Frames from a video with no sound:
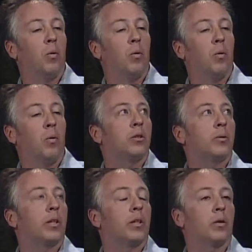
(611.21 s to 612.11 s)
What we are
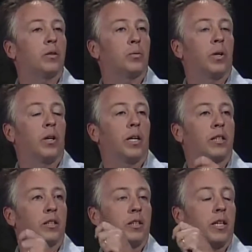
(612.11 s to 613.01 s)
doing, though, is we are
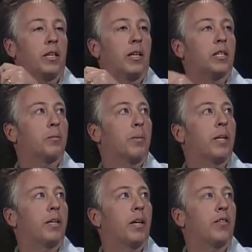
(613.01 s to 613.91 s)
actually taking that
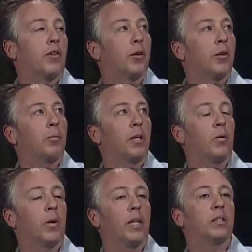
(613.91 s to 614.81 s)
spend data from the
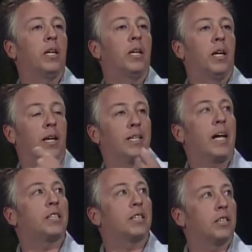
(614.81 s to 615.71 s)
POS and
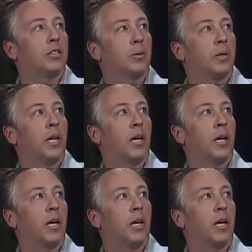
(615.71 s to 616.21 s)
attaching it to a name.